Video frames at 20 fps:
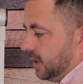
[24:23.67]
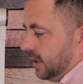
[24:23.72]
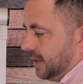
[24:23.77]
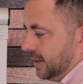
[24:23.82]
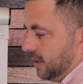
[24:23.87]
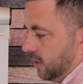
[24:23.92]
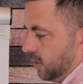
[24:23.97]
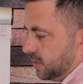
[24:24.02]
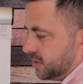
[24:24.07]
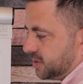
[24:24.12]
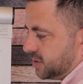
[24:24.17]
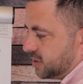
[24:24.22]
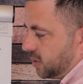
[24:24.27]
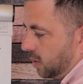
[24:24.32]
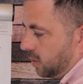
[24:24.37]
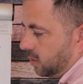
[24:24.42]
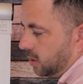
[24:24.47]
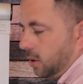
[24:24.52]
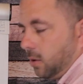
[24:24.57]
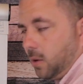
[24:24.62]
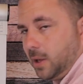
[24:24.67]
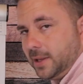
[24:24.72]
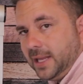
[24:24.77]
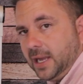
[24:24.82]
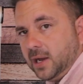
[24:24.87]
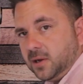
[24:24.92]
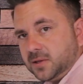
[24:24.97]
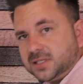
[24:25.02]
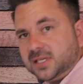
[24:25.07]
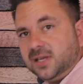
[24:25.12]
they're so low on the
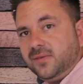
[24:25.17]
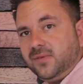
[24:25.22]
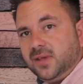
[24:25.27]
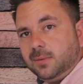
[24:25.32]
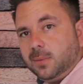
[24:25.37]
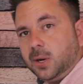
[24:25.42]
LTV